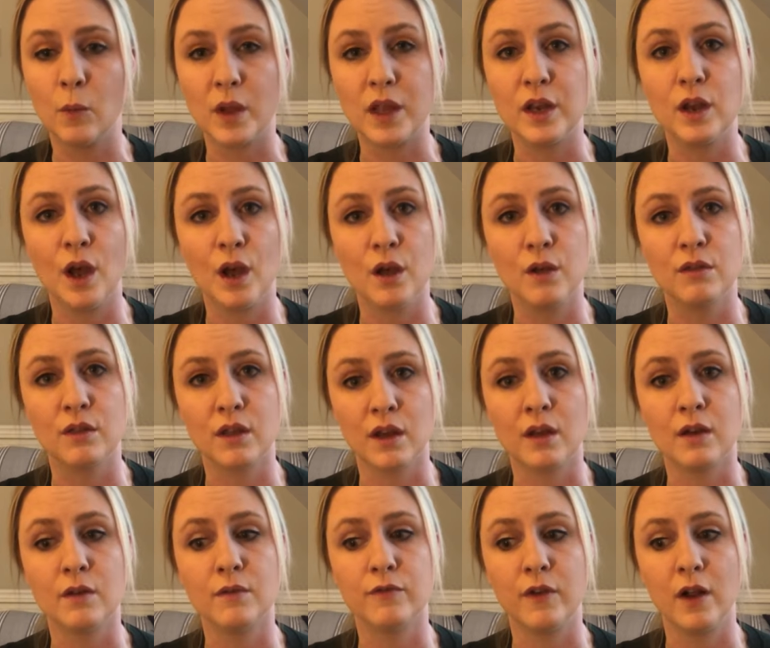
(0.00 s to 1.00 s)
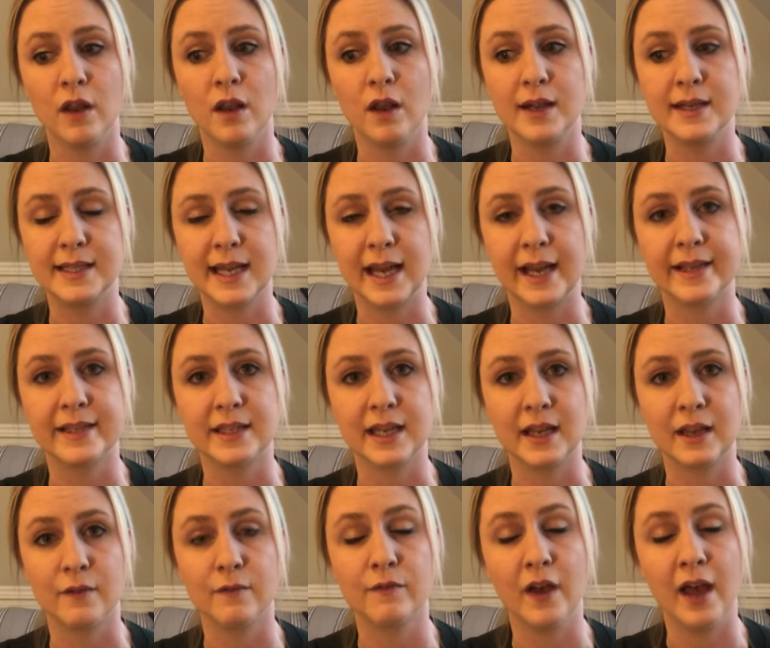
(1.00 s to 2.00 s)
We know that frontline
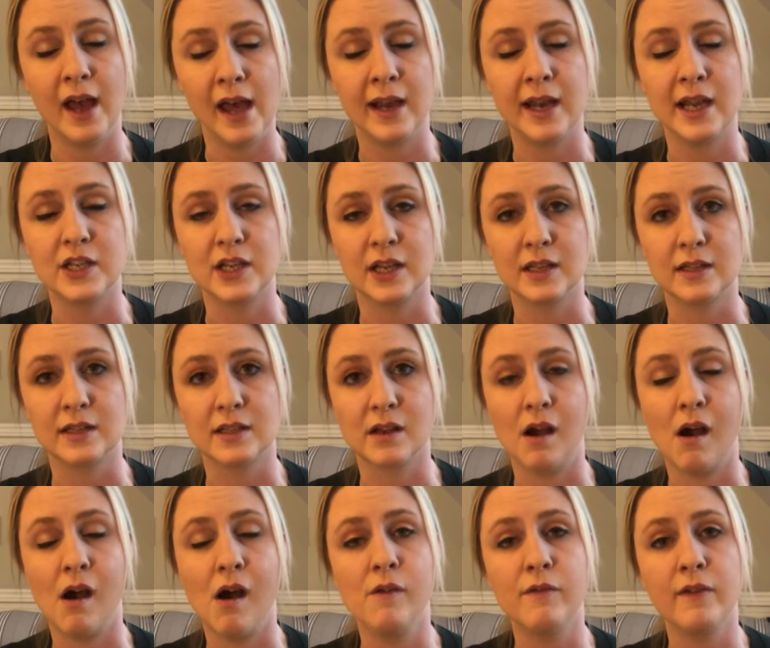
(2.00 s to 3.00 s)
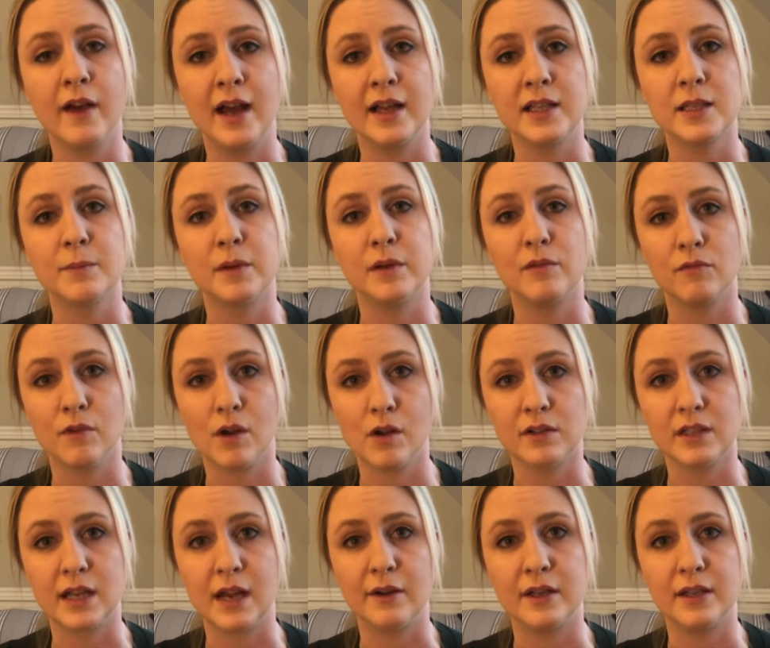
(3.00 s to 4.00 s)
testing for NHS staff has been
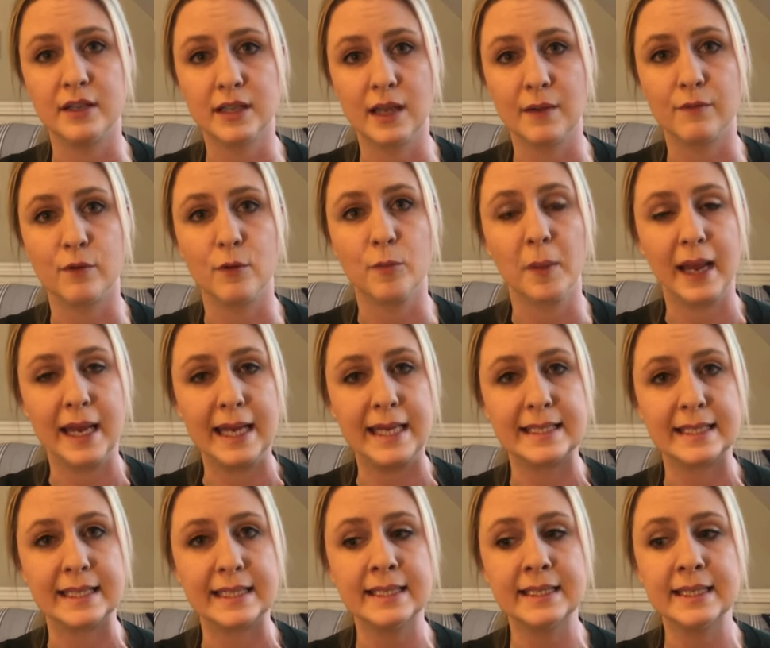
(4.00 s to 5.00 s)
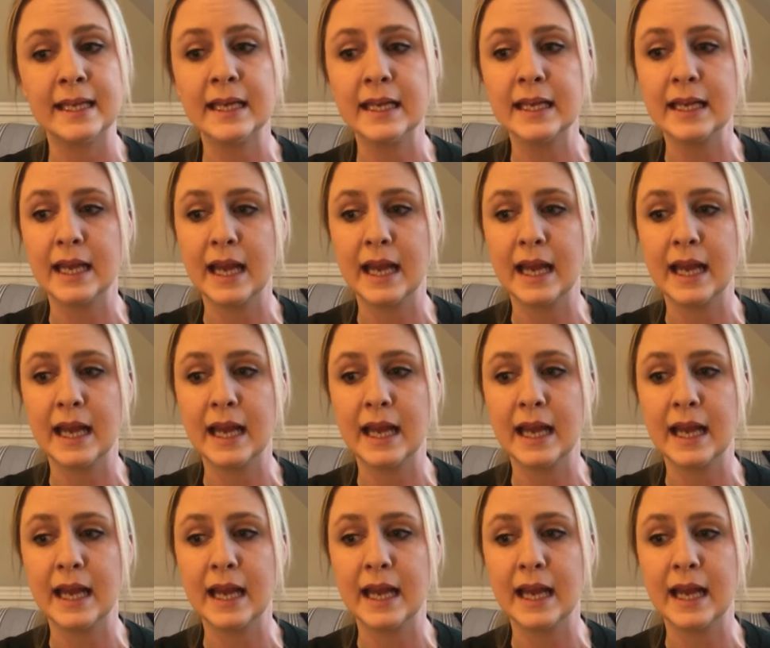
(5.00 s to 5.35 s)
rolled out in several places.